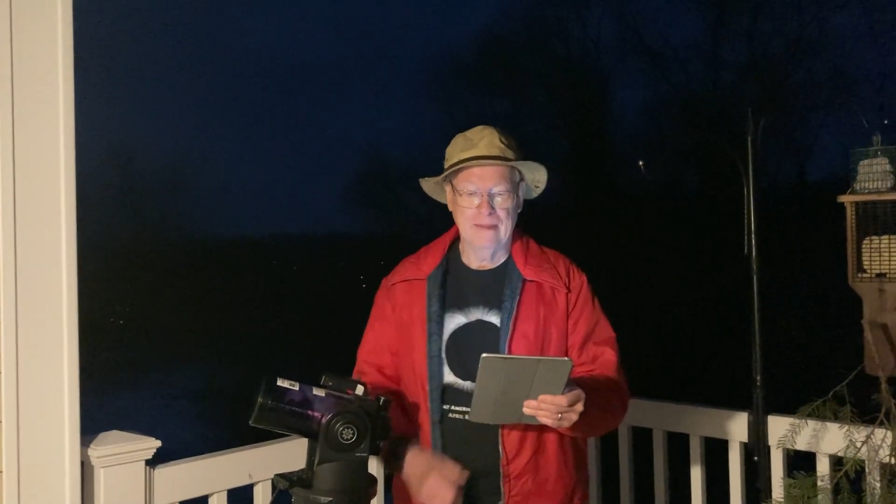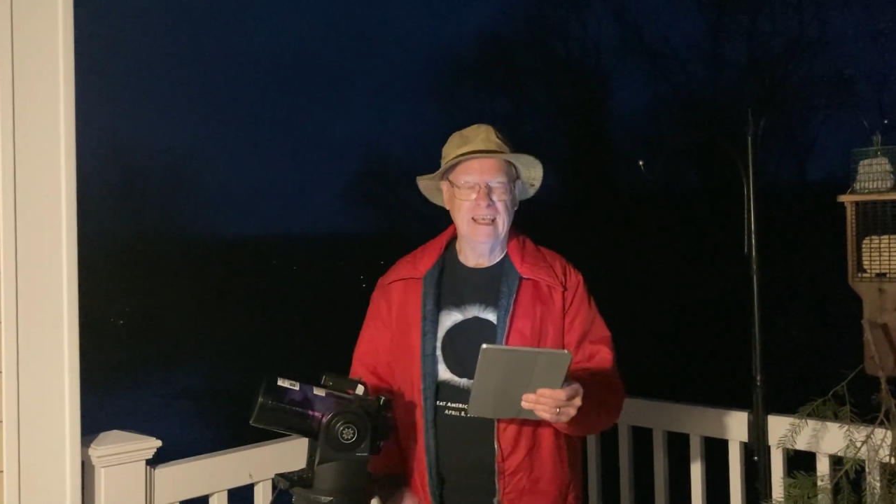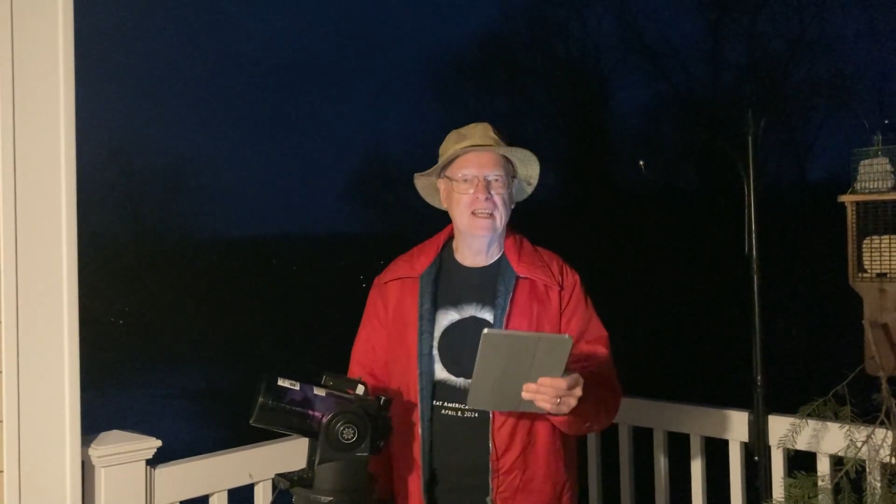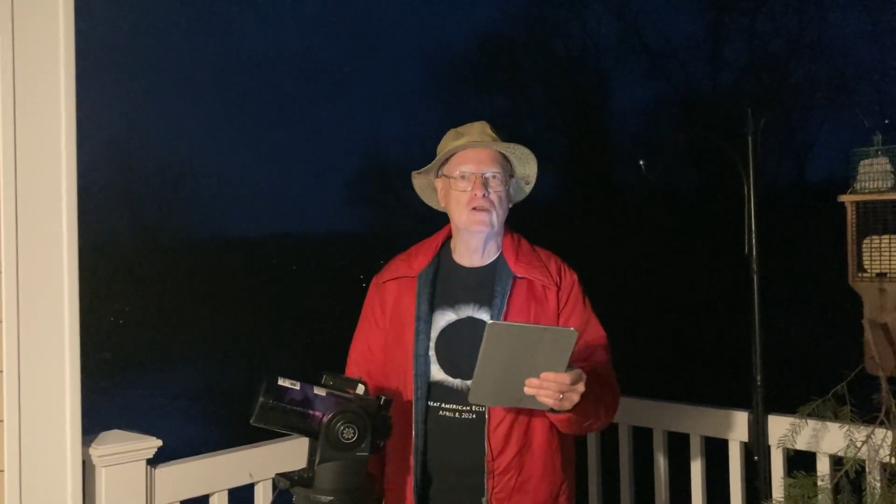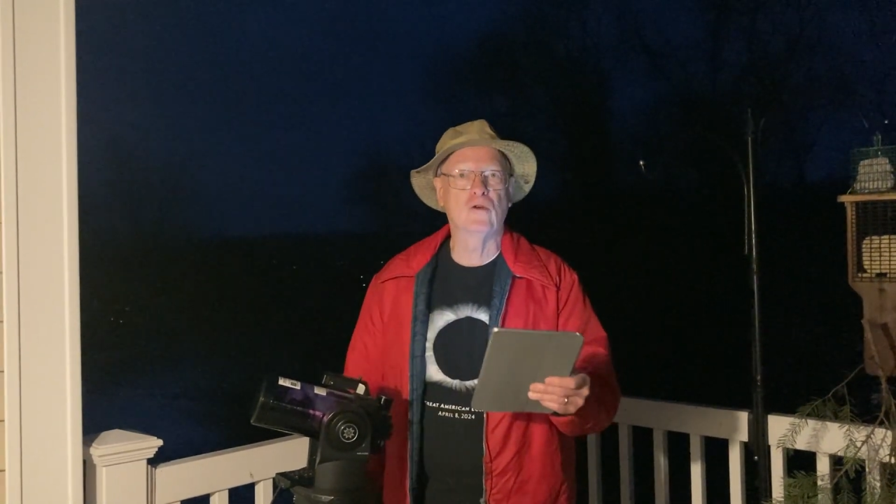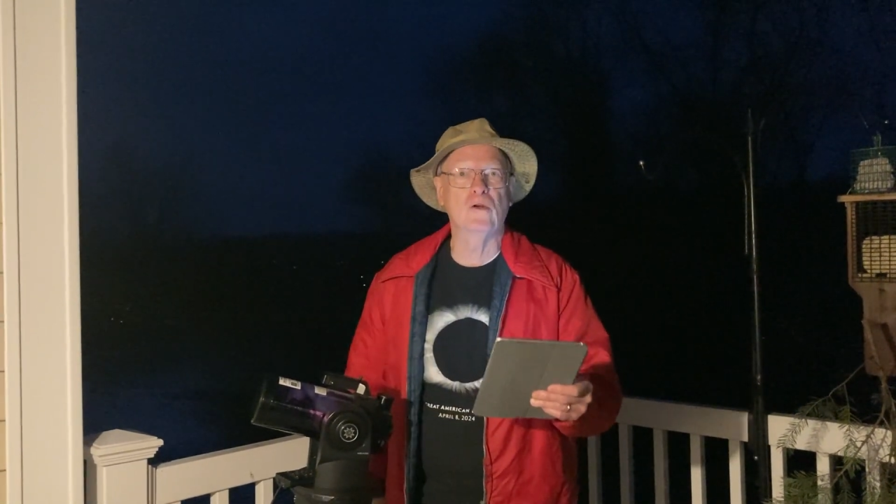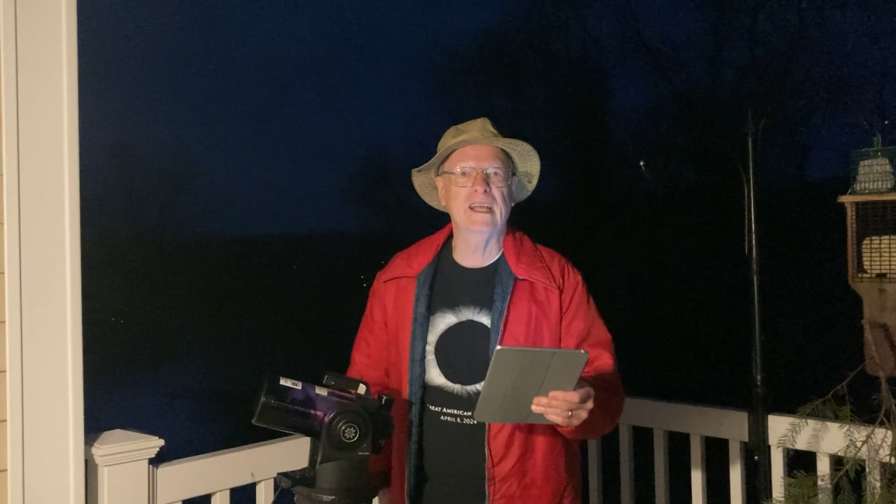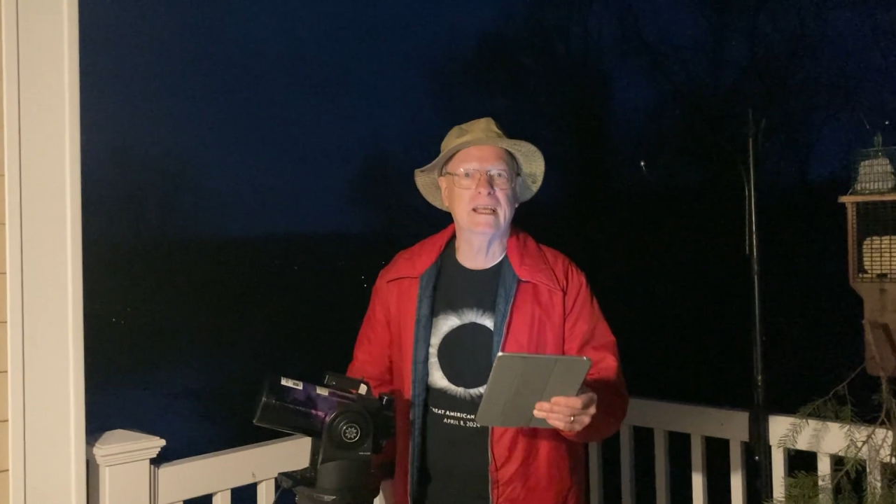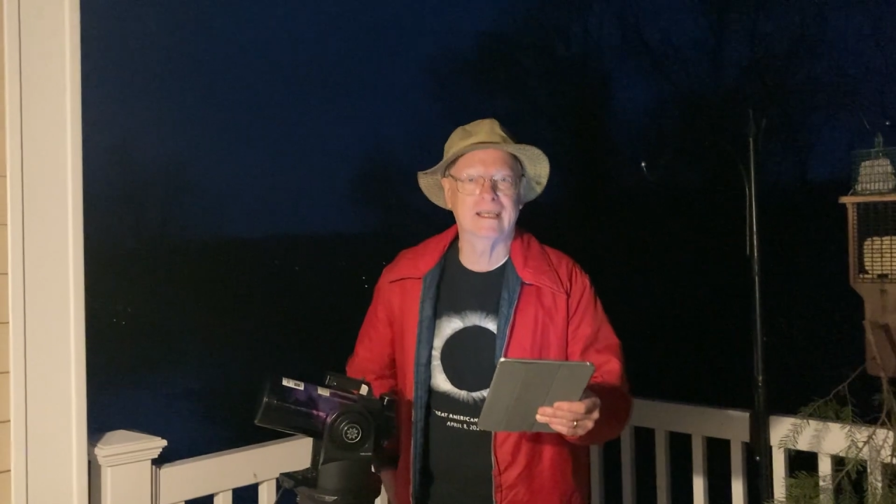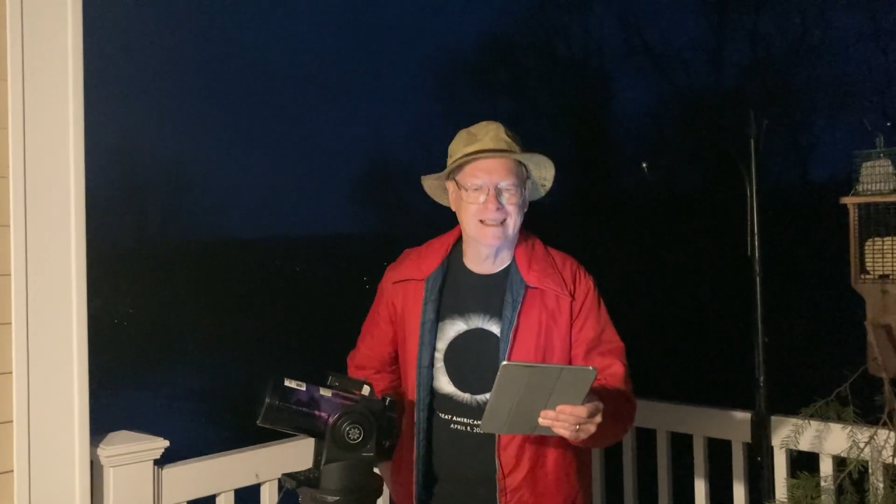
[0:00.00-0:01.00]
in
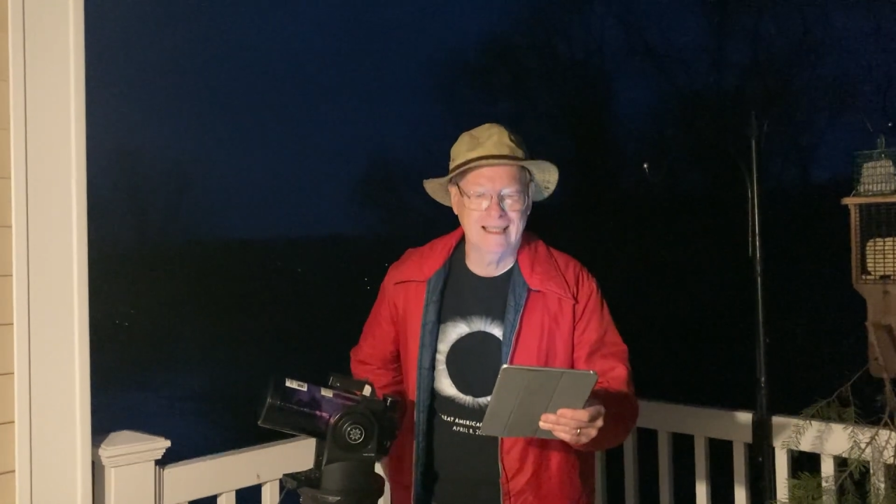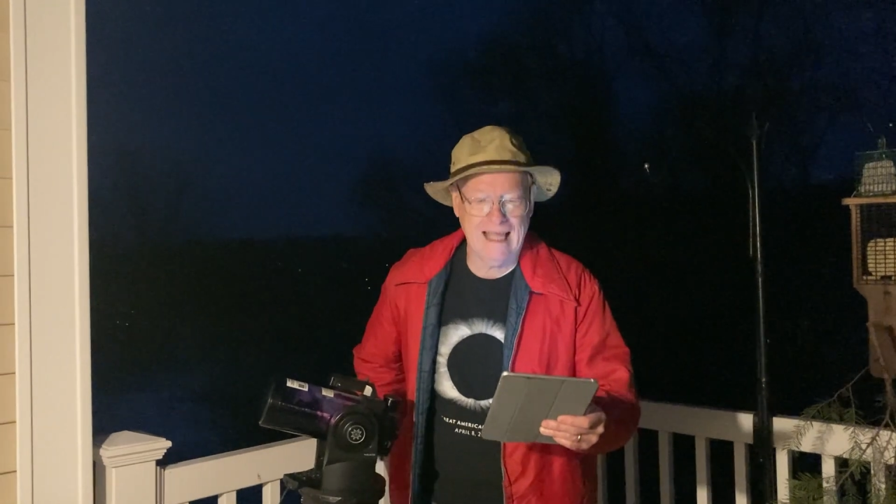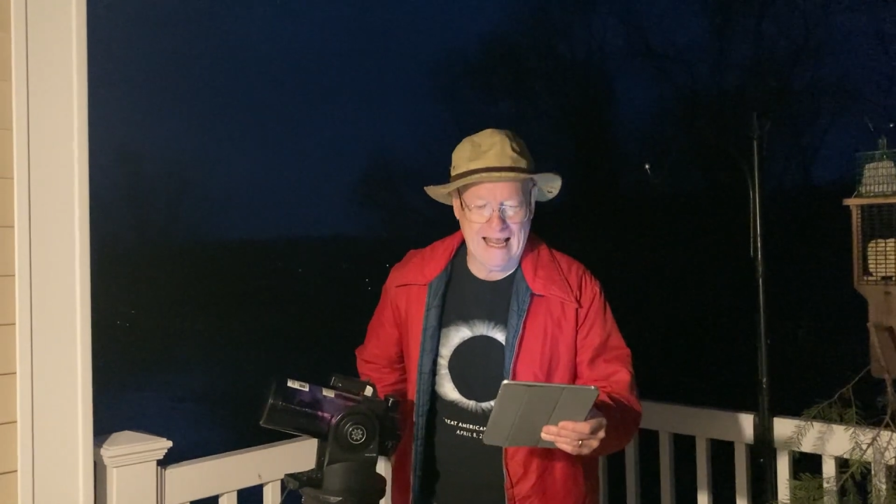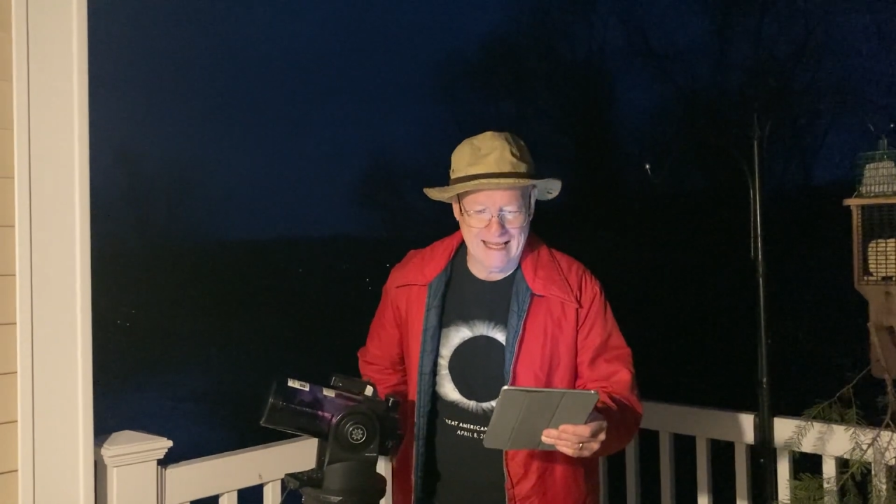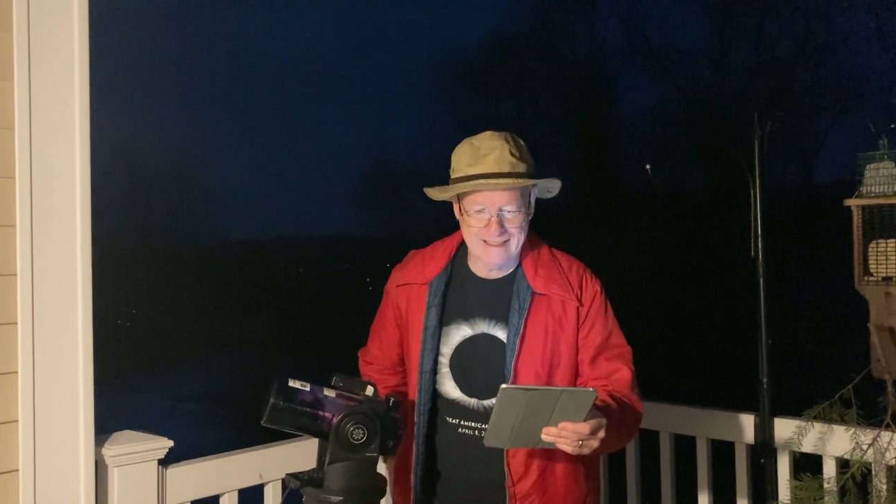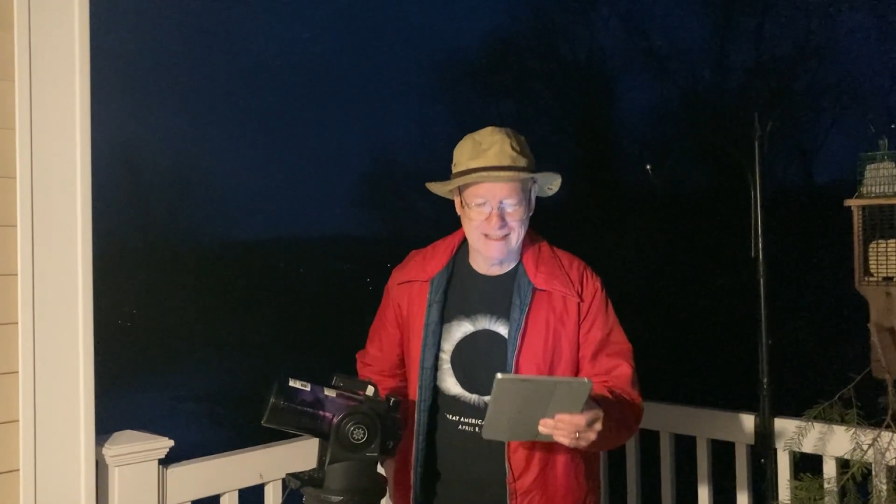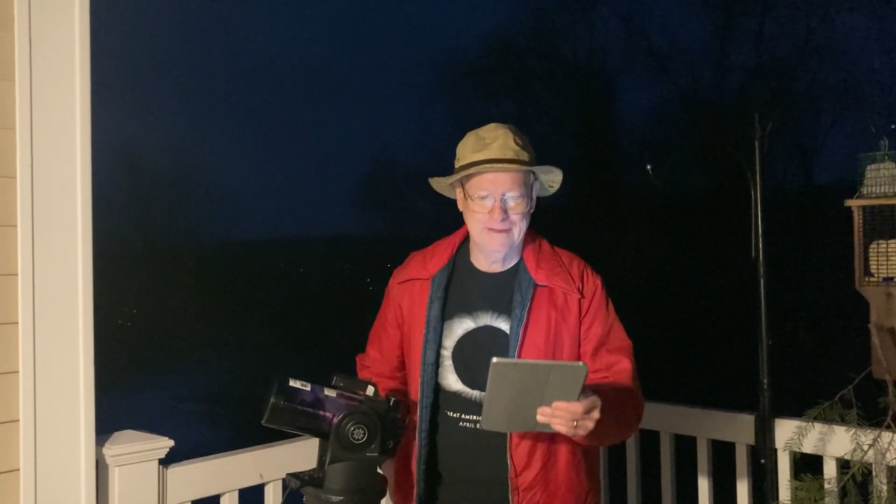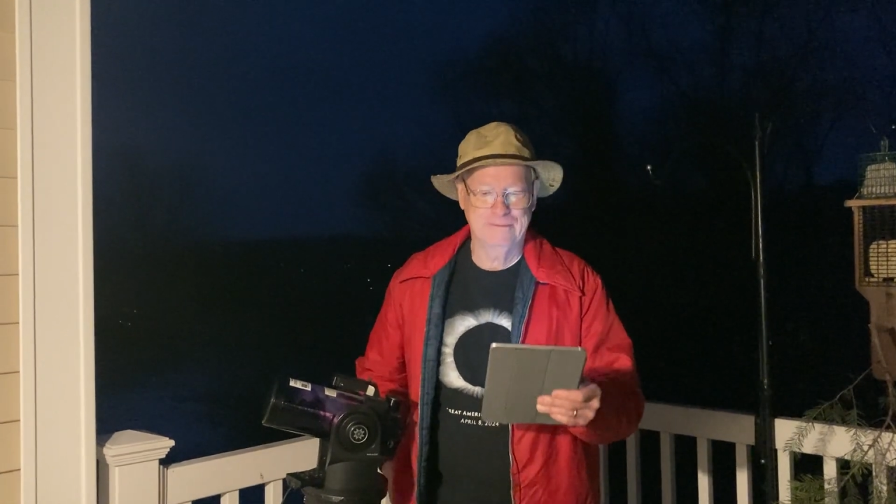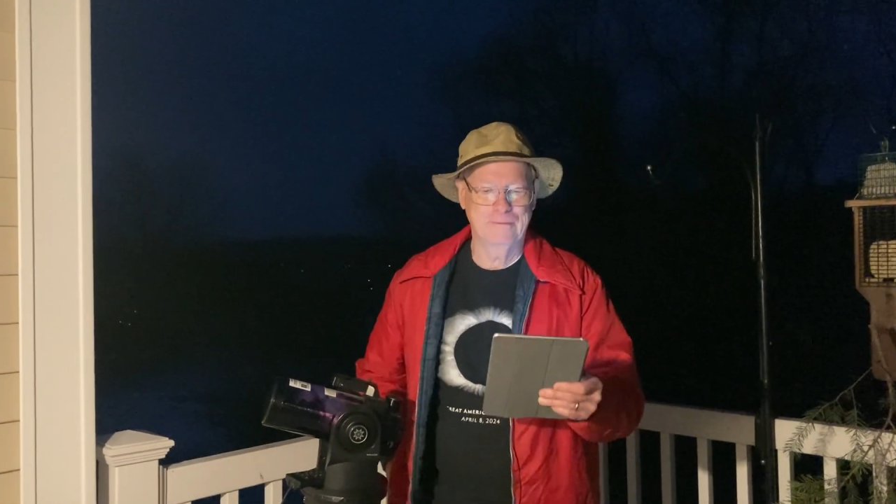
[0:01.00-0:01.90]
Greek class